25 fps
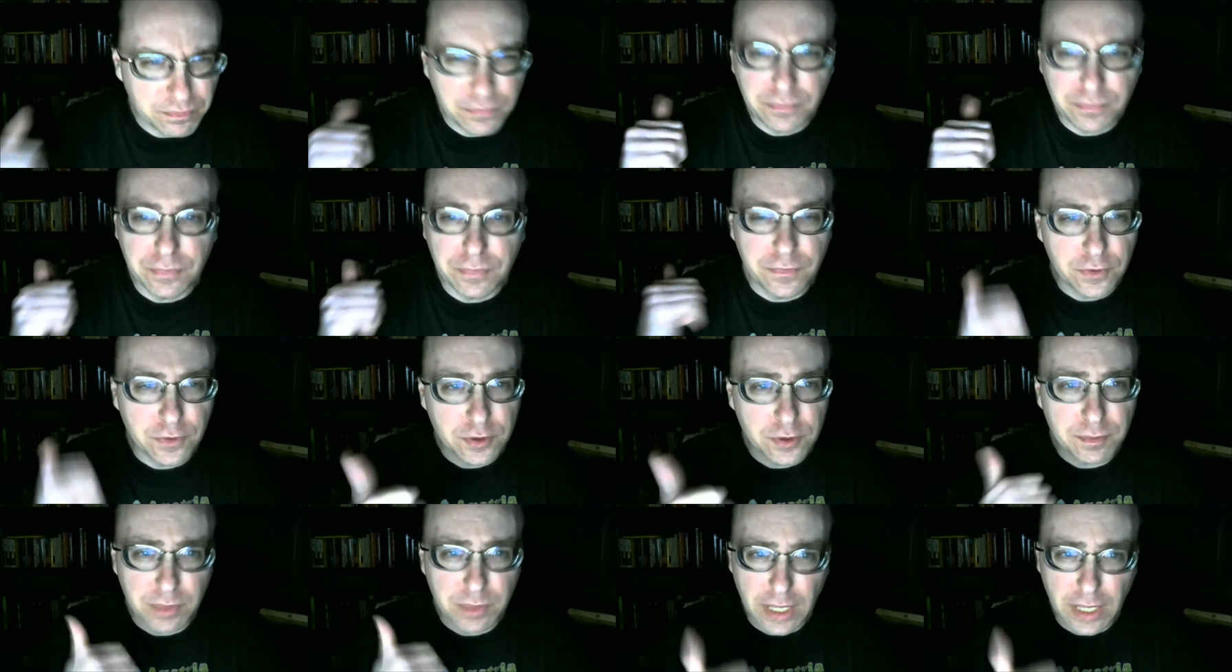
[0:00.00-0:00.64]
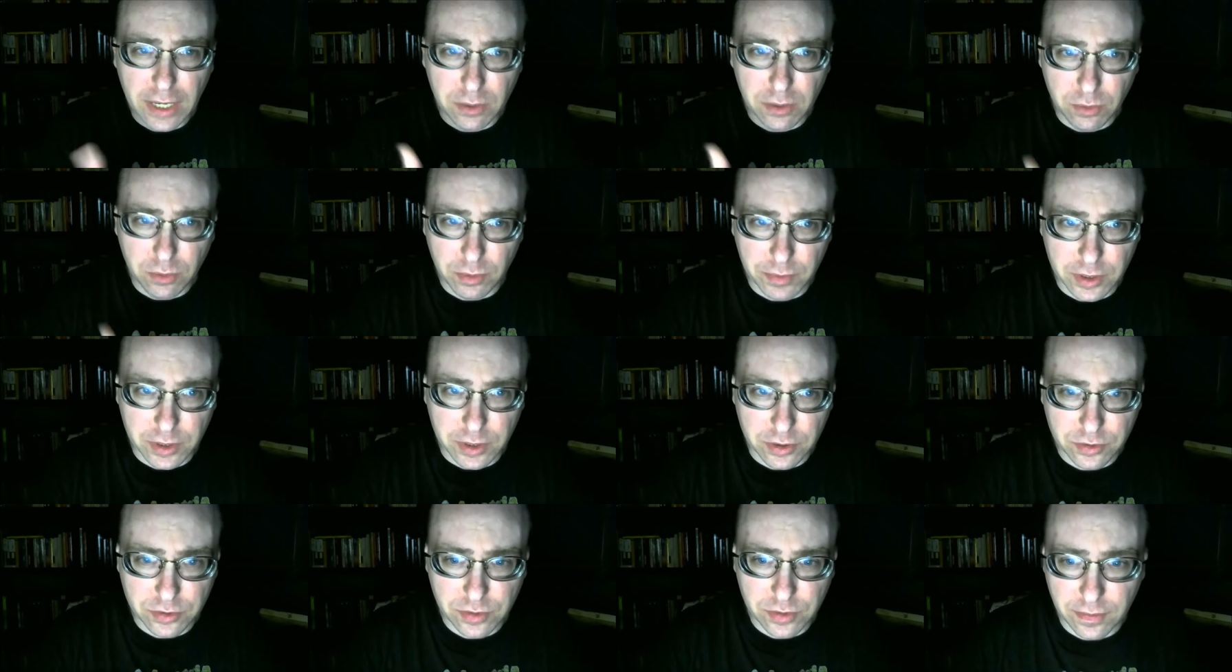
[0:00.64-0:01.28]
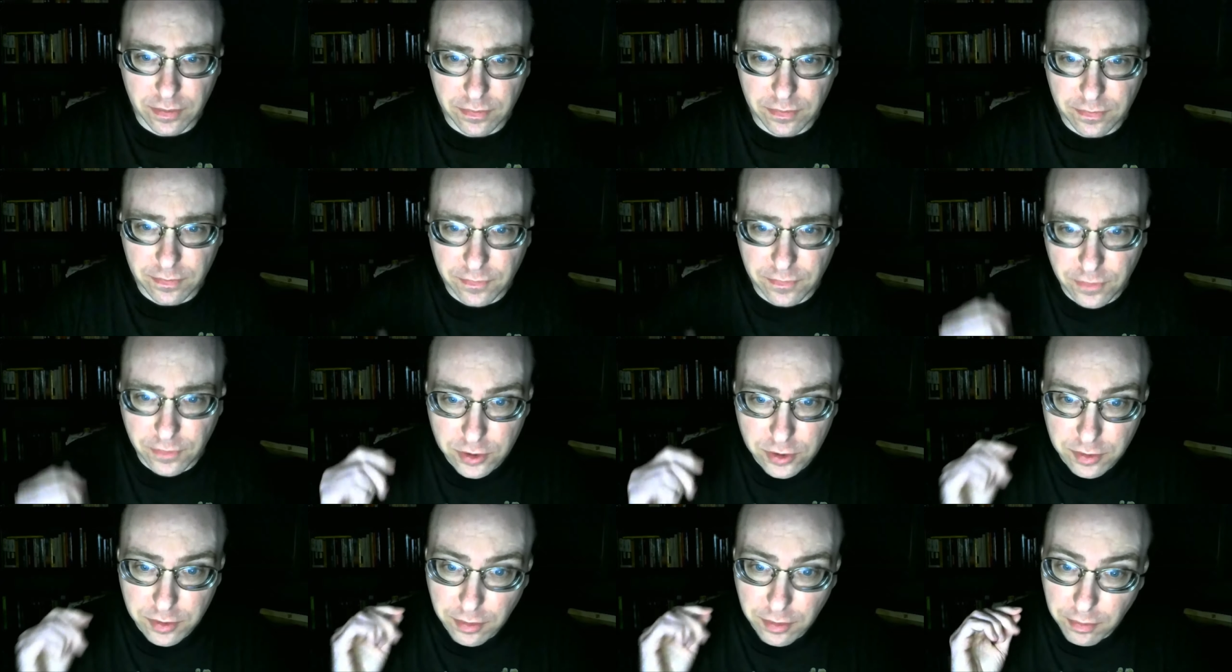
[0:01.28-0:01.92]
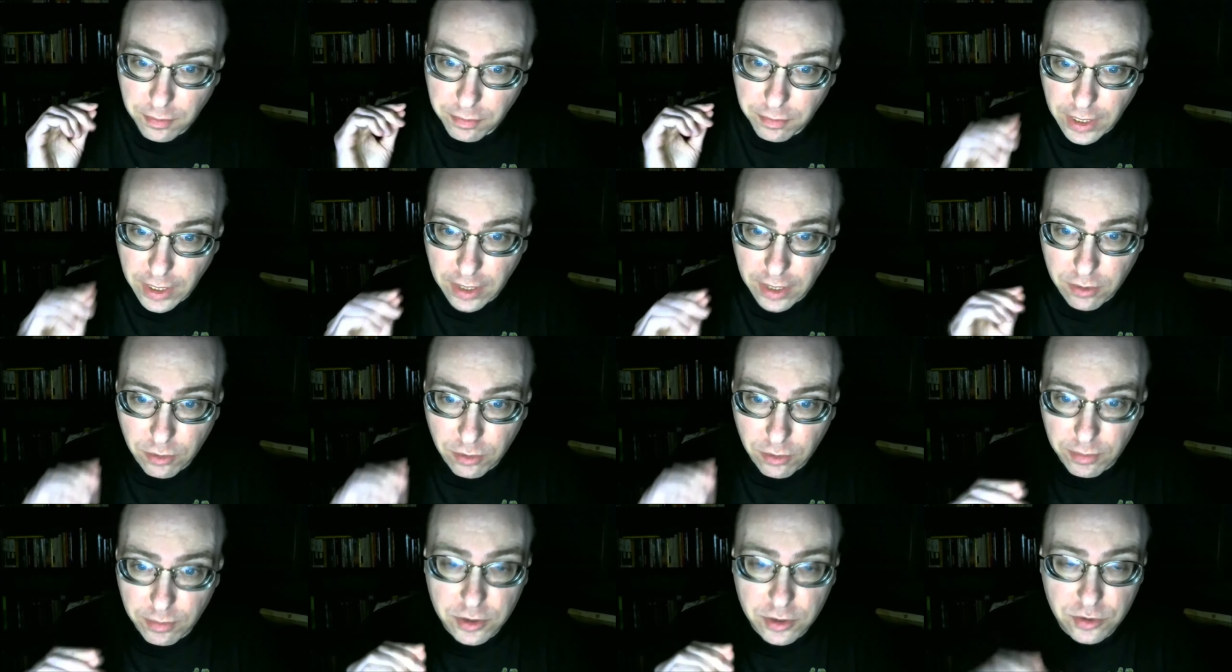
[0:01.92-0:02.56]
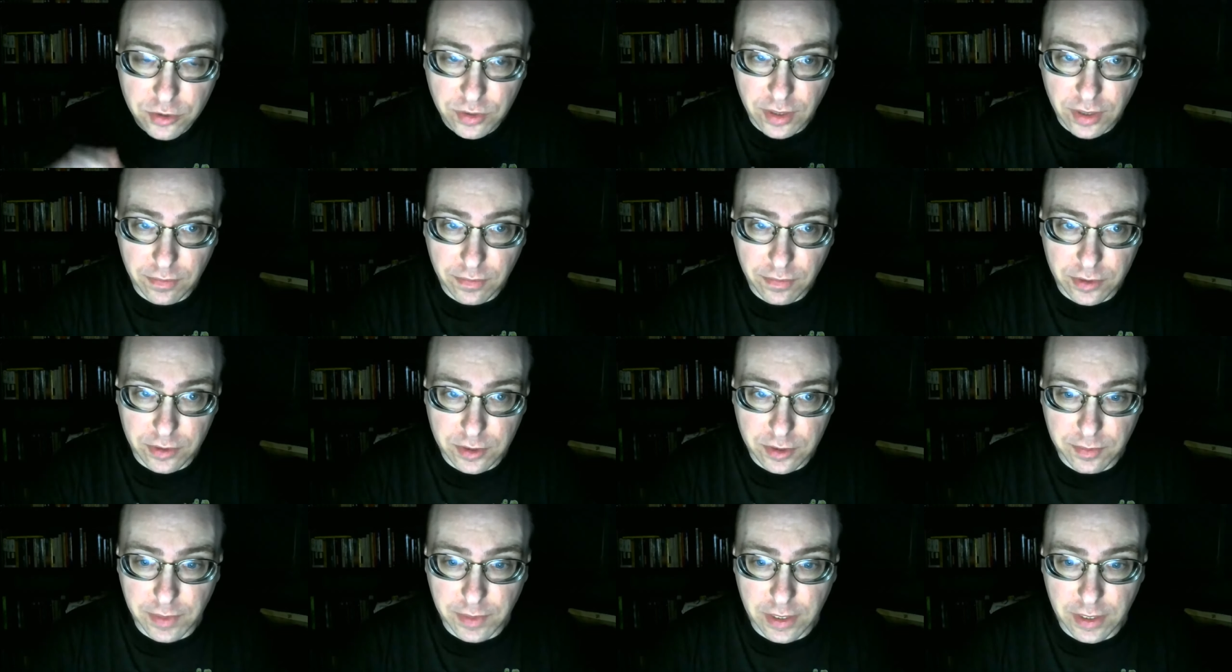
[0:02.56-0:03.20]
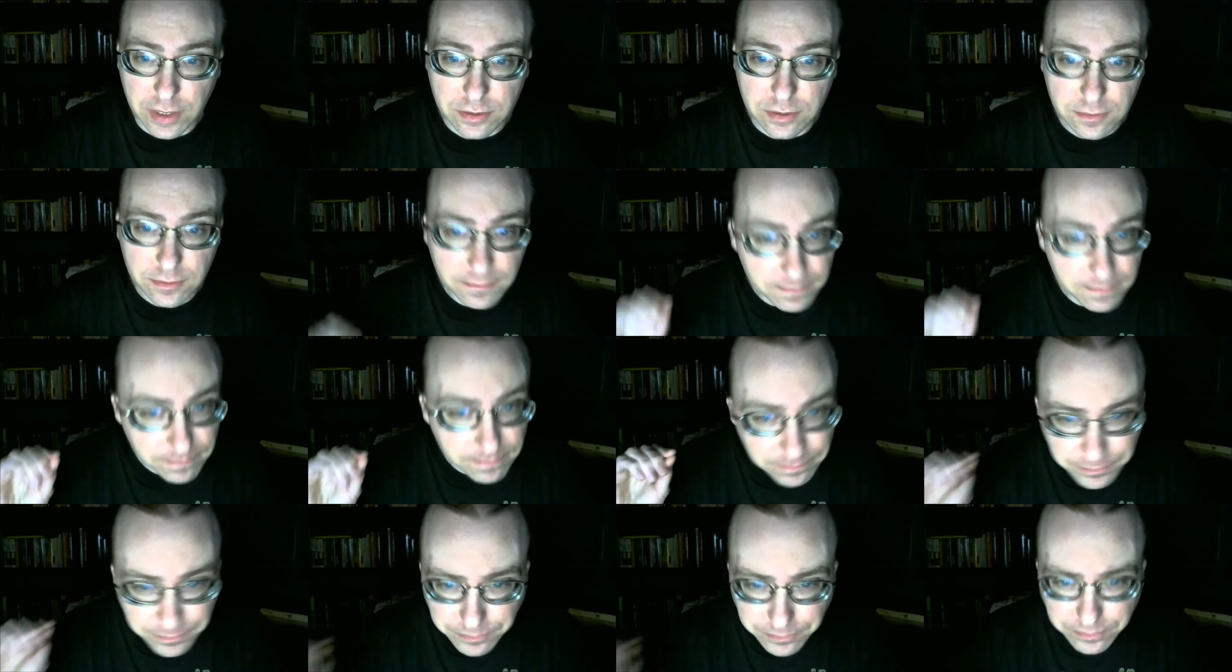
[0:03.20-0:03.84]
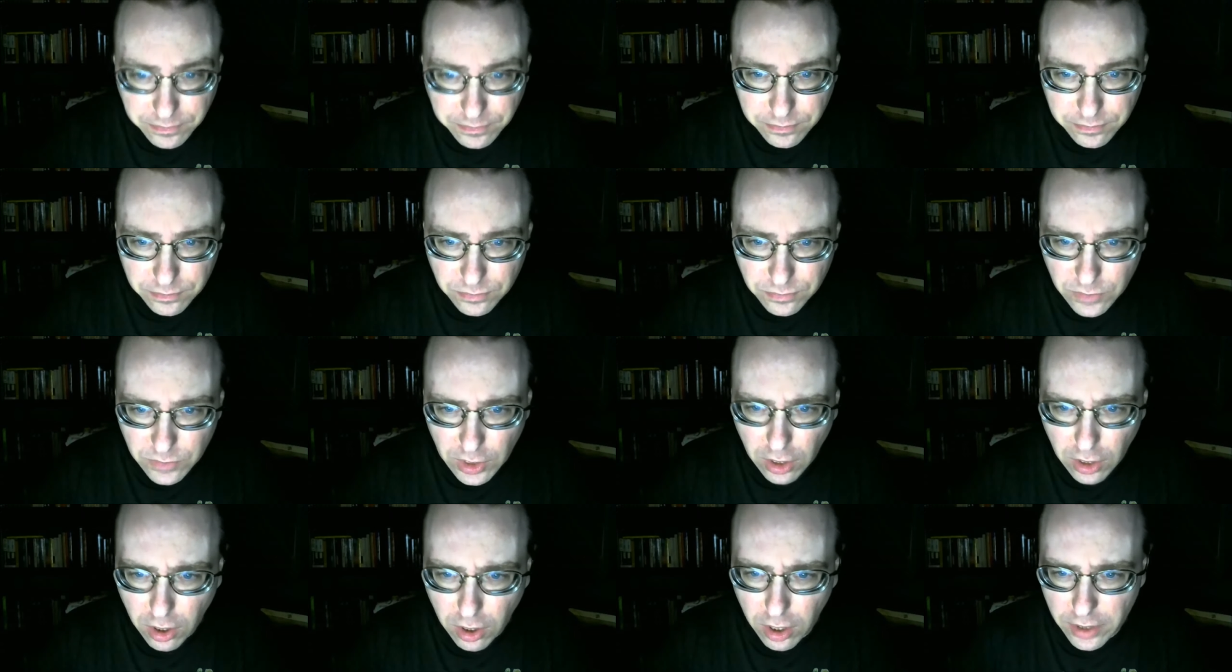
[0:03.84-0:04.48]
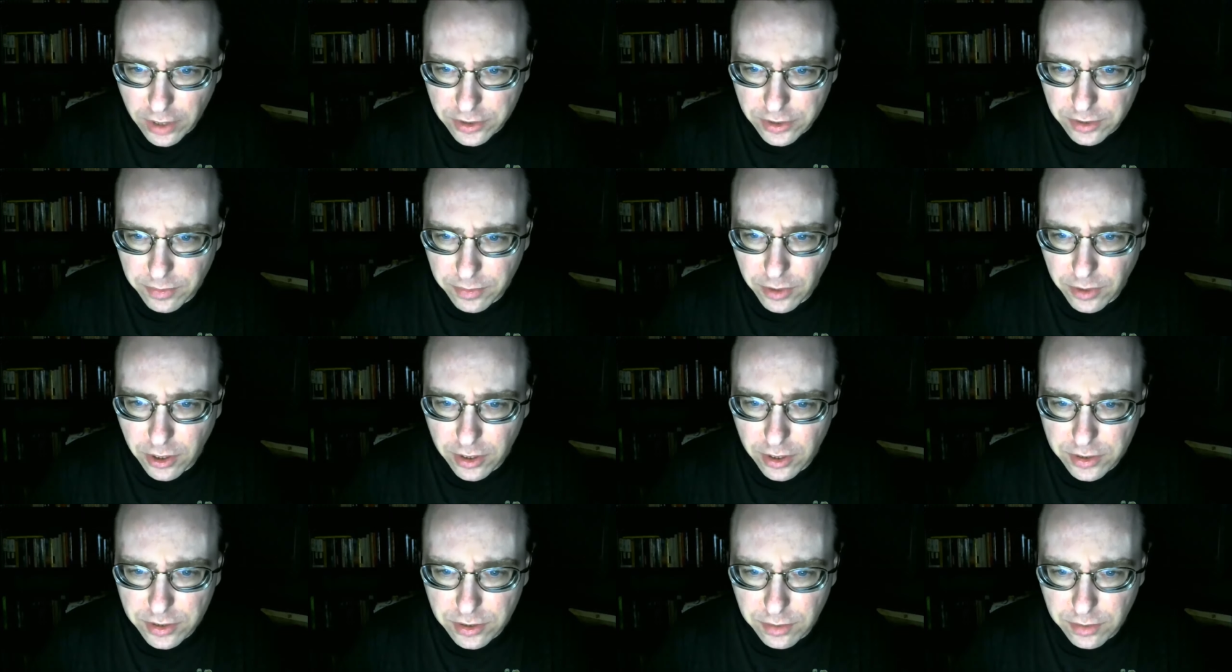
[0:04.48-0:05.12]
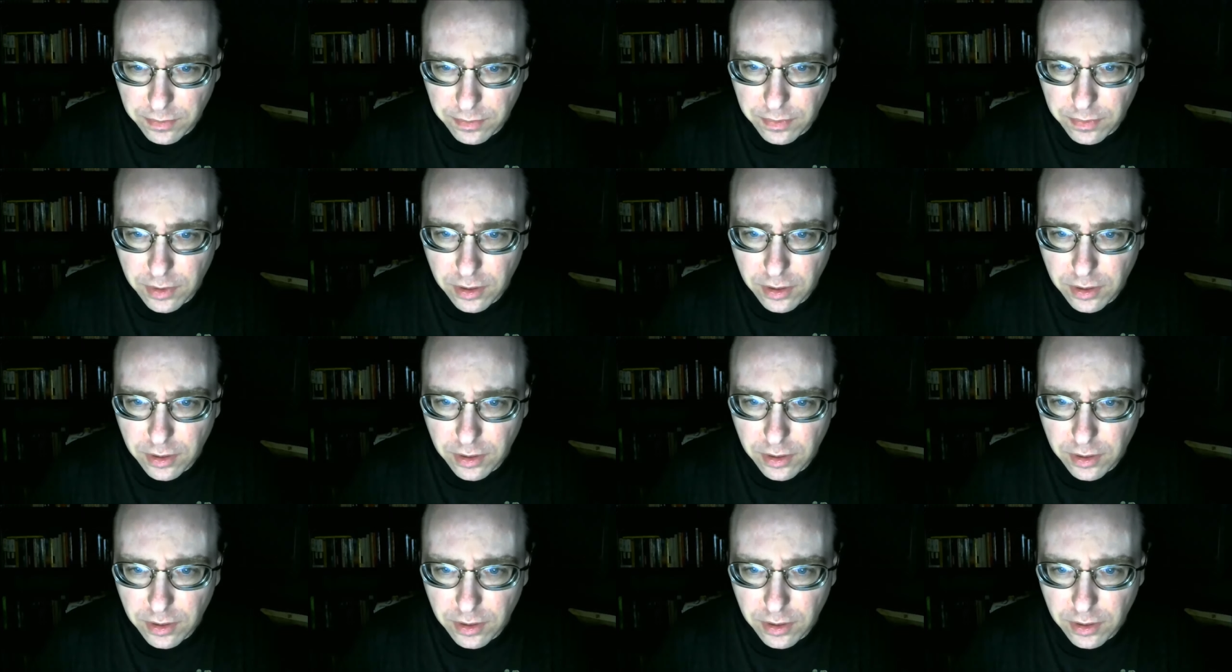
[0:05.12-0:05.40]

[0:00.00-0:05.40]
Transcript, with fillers: First black woman to travel. First black woman to travel in space. Awesome, awesome.